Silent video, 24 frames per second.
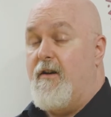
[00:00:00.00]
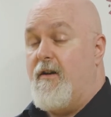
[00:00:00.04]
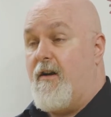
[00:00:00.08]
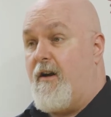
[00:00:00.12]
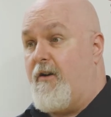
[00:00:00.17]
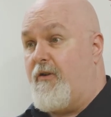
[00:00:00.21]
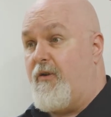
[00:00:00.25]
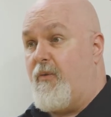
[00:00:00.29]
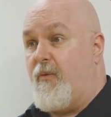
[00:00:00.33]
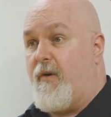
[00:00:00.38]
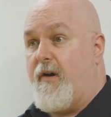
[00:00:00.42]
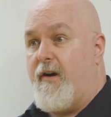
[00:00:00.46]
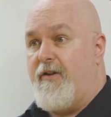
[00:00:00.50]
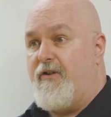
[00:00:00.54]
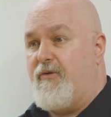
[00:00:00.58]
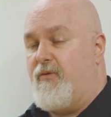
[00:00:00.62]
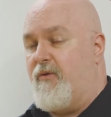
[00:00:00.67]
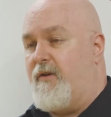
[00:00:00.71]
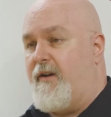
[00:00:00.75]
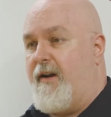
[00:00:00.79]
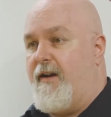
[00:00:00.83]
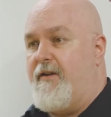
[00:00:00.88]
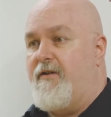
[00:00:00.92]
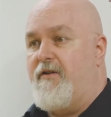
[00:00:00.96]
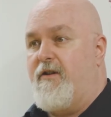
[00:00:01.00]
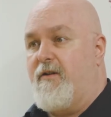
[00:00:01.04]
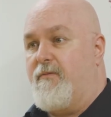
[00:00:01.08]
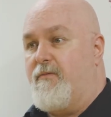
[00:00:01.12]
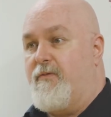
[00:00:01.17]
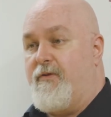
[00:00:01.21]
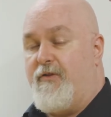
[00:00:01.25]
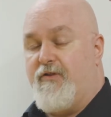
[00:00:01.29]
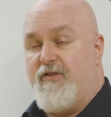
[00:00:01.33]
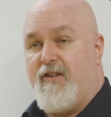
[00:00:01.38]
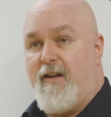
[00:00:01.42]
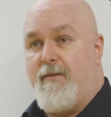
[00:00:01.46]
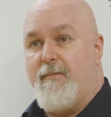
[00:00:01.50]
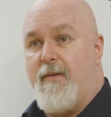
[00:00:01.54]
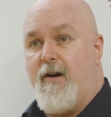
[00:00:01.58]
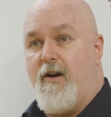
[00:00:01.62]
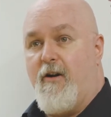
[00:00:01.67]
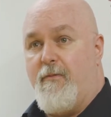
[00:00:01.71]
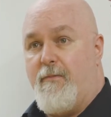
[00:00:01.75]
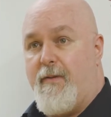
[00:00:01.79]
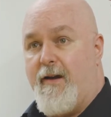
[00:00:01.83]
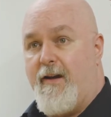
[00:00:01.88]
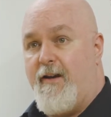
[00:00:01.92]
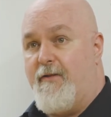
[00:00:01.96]
otherwise we'll end up with the same
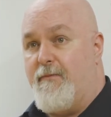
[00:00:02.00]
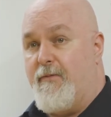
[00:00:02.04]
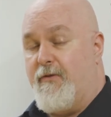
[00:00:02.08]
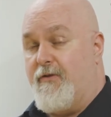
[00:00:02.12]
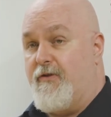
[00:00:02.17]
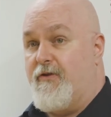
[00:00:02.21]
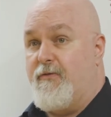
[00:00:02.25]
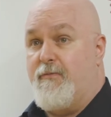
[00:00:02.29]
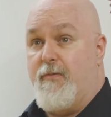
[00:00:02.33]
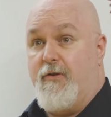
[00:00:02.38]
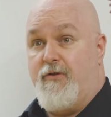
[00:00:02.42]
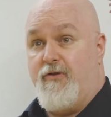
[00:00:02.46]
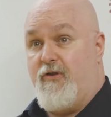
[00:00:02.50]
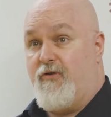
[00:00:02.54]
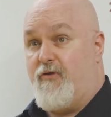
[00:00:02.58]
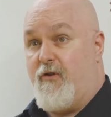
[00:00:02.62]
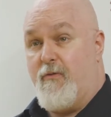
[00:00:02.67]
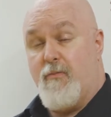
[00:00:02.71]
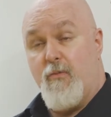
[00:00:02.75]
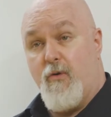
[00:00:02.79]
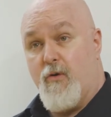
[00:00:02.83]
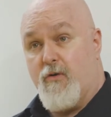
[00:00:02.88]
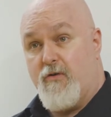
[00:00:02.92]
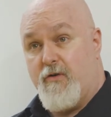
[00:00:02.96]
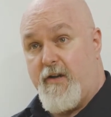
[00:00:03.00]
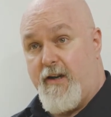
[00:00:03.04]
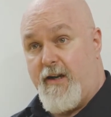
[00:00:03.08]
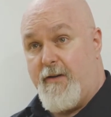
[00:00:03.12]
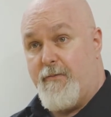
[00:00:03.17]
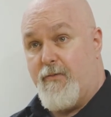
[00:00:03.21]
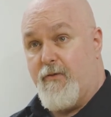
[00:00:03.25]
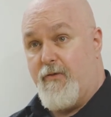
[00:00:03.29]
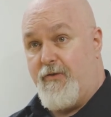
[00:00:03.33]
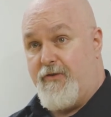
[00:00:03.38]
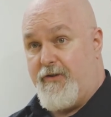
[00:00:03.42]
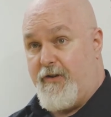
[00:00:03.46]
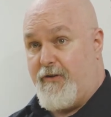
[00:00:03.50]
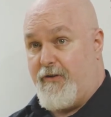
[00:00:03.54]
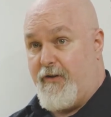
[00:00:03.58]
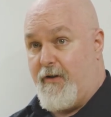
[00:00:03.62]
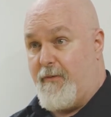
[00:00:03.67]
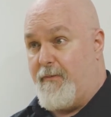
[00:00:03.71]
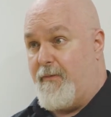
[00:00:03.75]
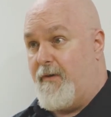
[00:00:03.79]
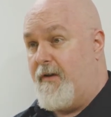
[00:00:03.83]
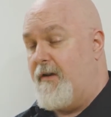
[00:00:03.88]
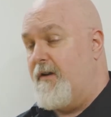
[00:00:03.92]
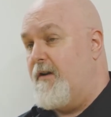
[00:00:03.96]
amount of pavements but just with more tables in
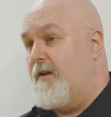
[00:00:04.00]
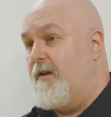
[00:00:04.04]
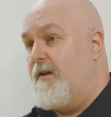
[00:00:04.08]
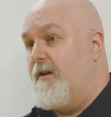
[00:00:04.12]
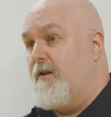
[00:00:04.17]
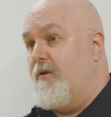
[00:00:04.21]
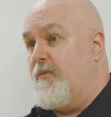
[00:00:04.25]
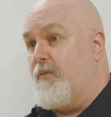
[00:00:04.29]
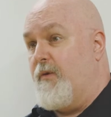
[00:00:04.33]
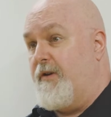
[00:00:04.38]
them,